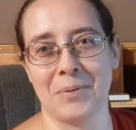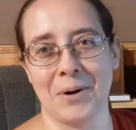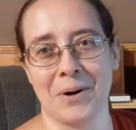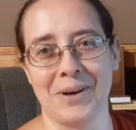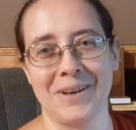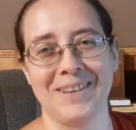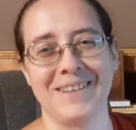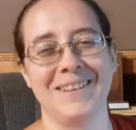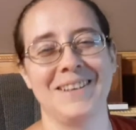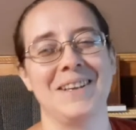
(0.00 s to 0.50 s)
part.
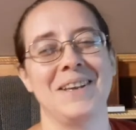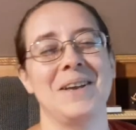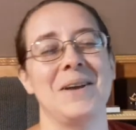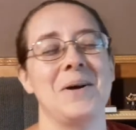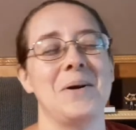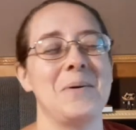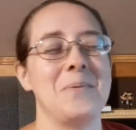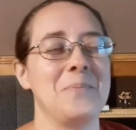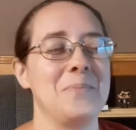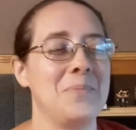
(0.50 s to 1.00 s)

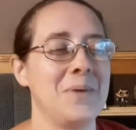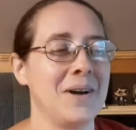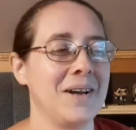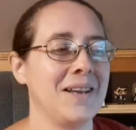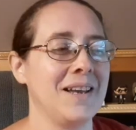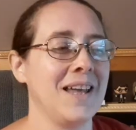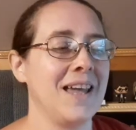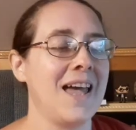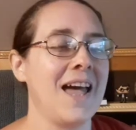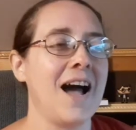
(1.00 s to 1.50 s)
but
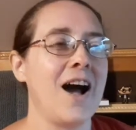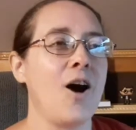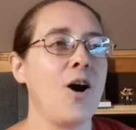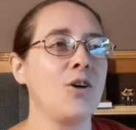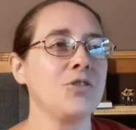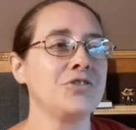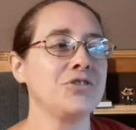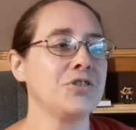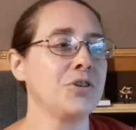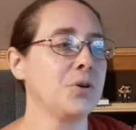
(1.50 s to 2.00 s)

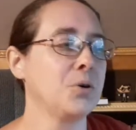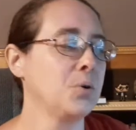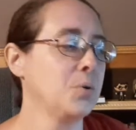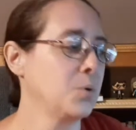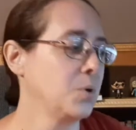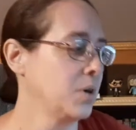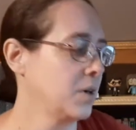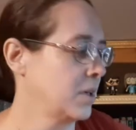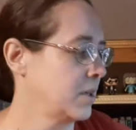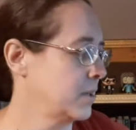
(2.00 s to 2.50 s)

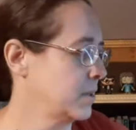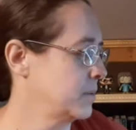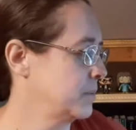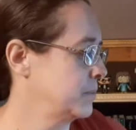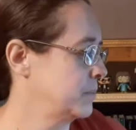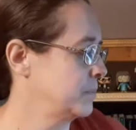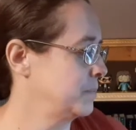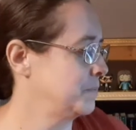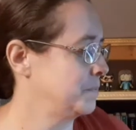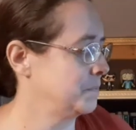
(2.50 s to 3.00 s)
also,
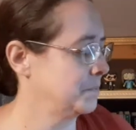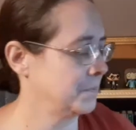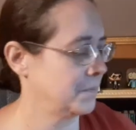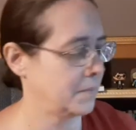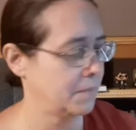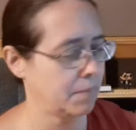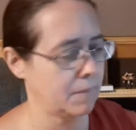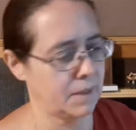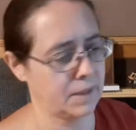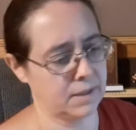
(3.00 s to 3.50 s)
um,
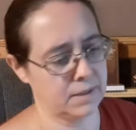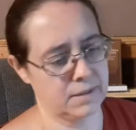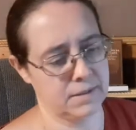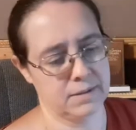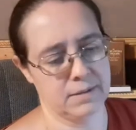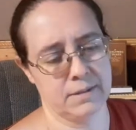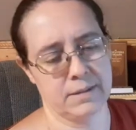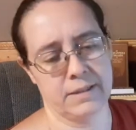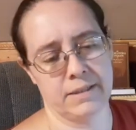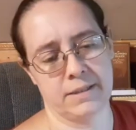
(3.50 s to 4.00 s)

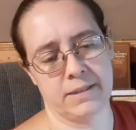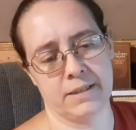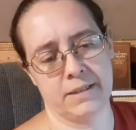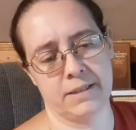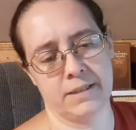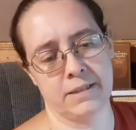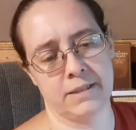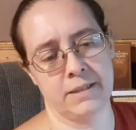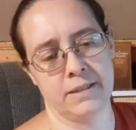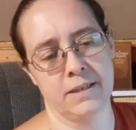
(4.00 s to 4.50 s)
let's
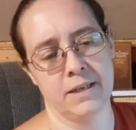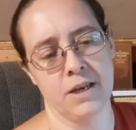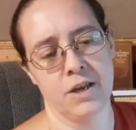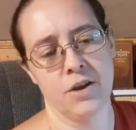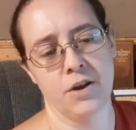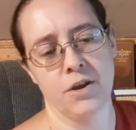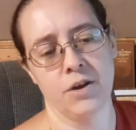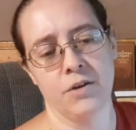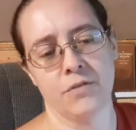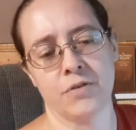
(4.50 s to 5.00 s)
see,
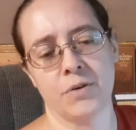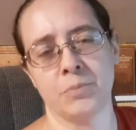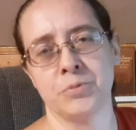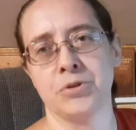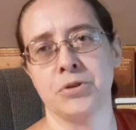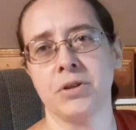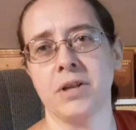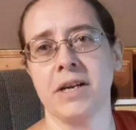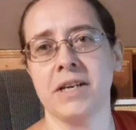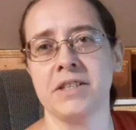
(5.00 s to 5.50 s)
from
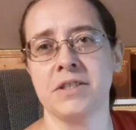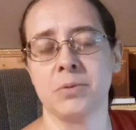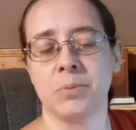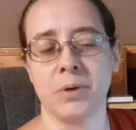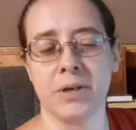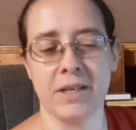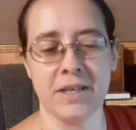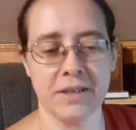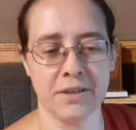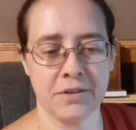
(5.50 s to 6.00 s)
July
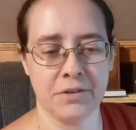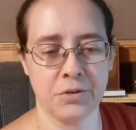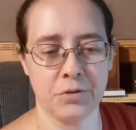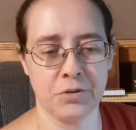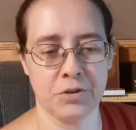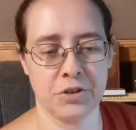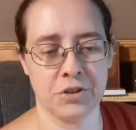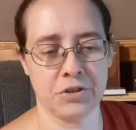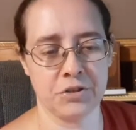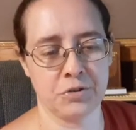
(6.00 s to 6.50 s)
20th to
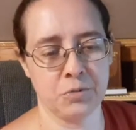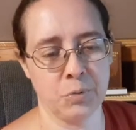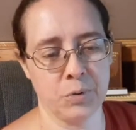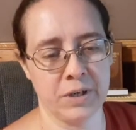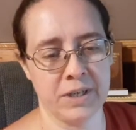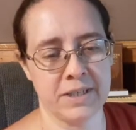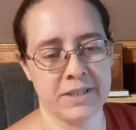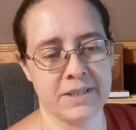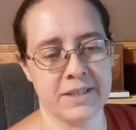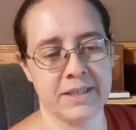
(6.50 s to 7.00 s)
the
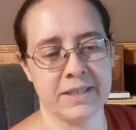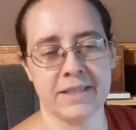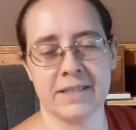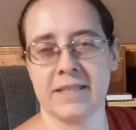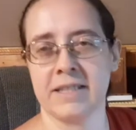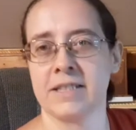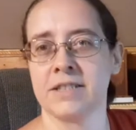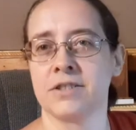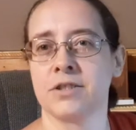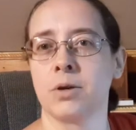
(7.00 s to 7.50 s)
26th
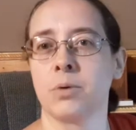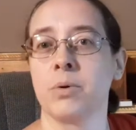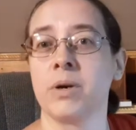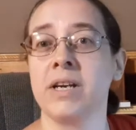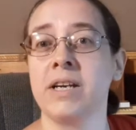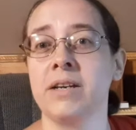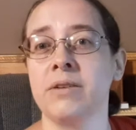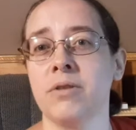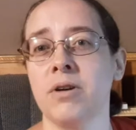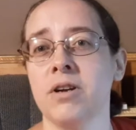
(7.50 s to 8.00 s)
is the
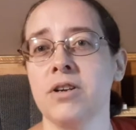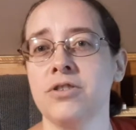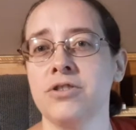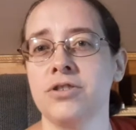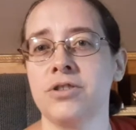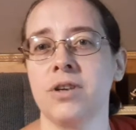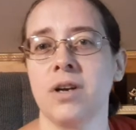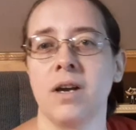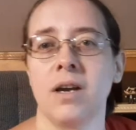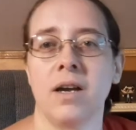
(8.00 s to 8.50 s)
Reading
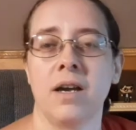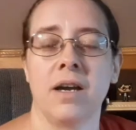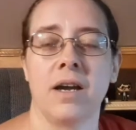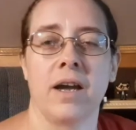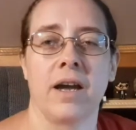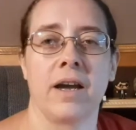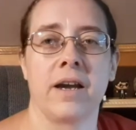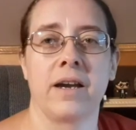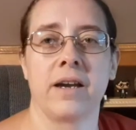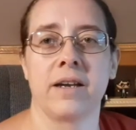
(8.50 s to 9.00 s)
Rush
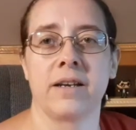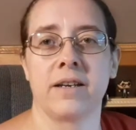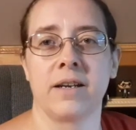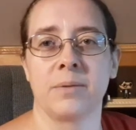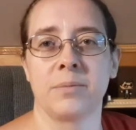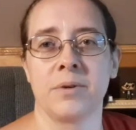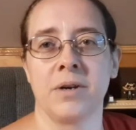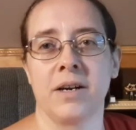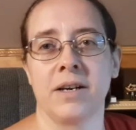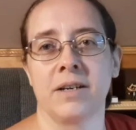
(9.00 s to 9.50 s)
and
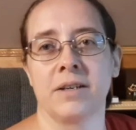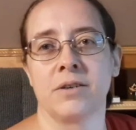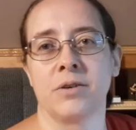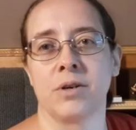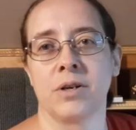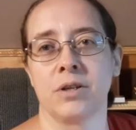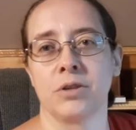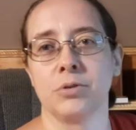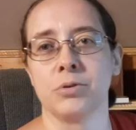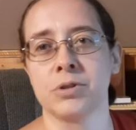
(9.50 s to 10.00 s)
I'm kind of going
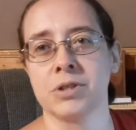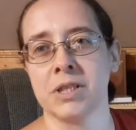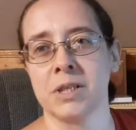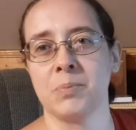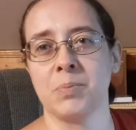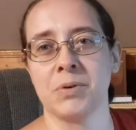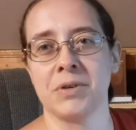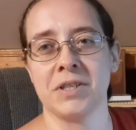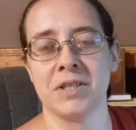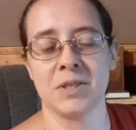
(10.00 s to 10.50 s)
to loosely
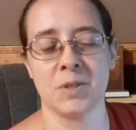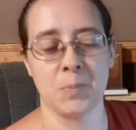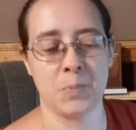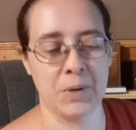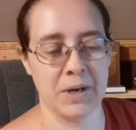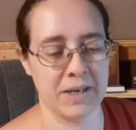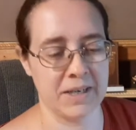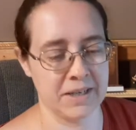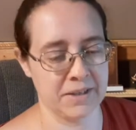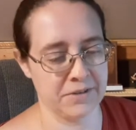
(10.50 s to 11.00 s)

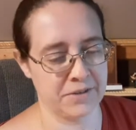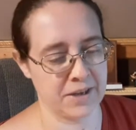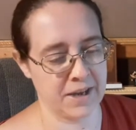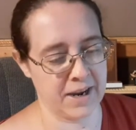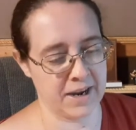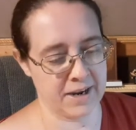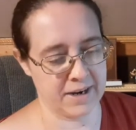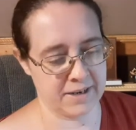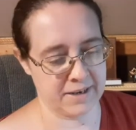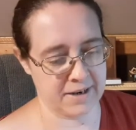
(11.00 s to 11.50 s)
participate in
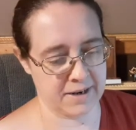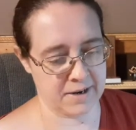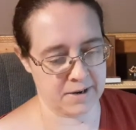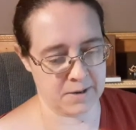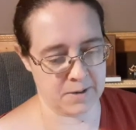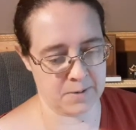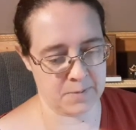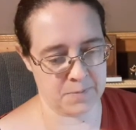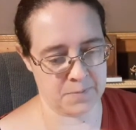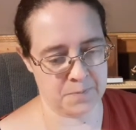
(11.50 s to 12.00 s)
that.
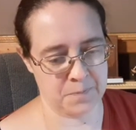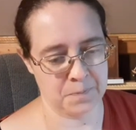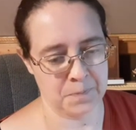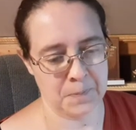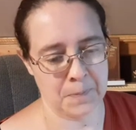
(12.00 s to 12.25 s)
Um,